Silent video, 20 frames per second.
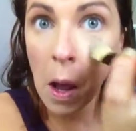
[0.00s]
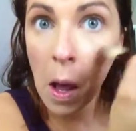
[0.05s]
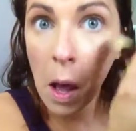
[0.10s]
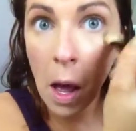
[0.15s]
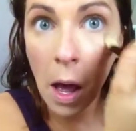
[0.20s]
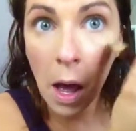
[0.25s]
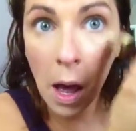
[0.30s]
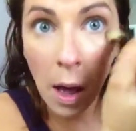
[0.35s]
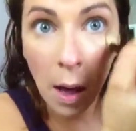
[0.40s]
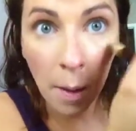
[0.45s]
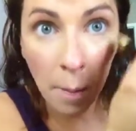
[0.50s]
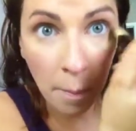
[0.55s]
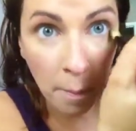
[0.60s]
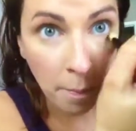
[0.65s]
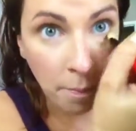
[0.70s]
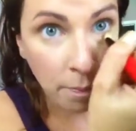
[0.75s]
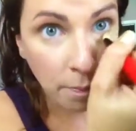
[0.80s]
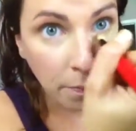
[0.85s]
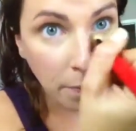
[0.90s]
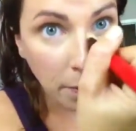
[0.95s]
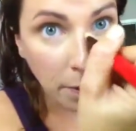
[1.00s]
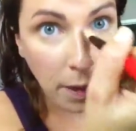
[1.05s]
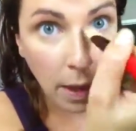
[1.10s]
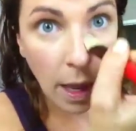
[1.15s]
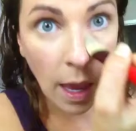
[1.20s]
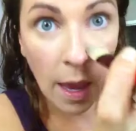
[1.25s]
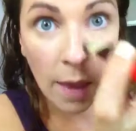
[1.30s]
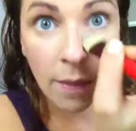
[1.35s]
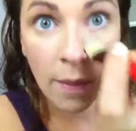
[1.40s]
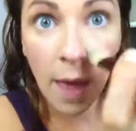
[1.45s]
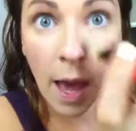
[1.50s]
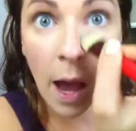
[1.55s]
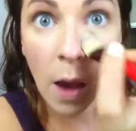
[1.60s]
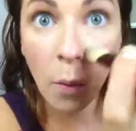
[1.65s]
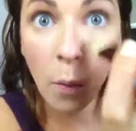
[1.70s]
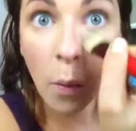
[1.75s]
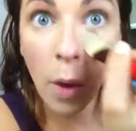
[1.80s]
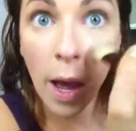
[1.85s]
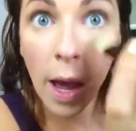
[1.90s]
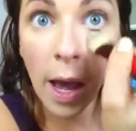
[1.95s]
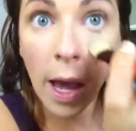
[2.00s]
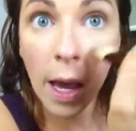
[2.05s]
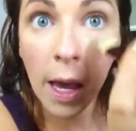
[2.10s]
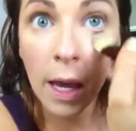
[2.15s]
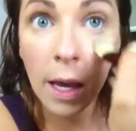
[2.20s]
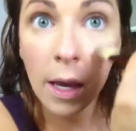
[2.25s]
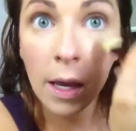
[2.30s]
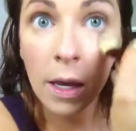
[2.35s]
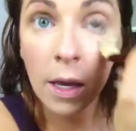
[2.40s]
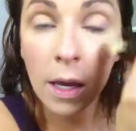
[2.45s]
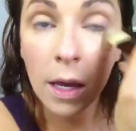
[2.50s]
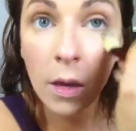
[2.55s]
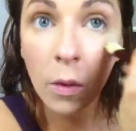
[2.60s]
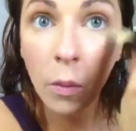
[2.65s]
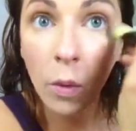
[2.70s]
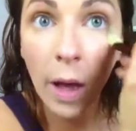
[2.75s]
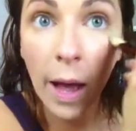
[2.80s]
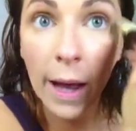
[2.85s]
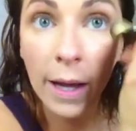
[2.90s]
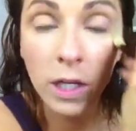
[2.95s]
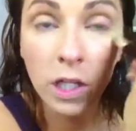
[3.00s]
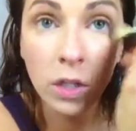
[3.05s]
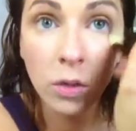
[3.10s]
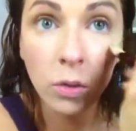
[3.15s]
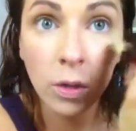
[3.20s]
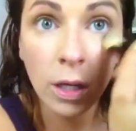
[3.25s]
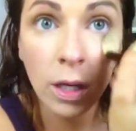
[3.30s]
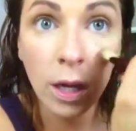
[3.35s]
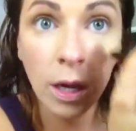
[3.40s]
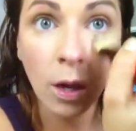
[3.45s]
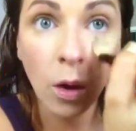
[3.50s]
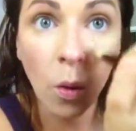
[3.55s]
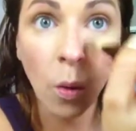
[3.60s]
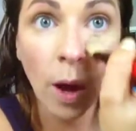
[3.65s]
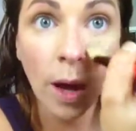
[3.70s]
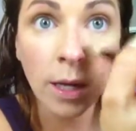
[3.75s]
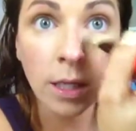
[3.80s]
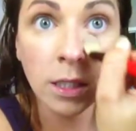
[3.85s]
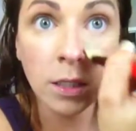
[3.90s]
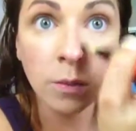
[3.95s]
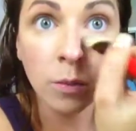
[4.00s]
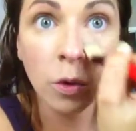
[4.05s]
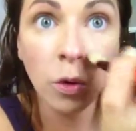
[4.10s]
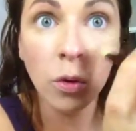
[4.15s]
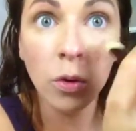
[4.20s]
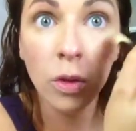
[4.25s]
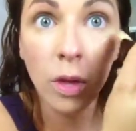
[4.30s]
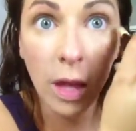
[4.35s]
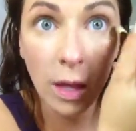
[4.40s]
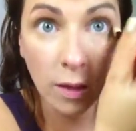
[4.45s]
And that way it will actually go on smooth,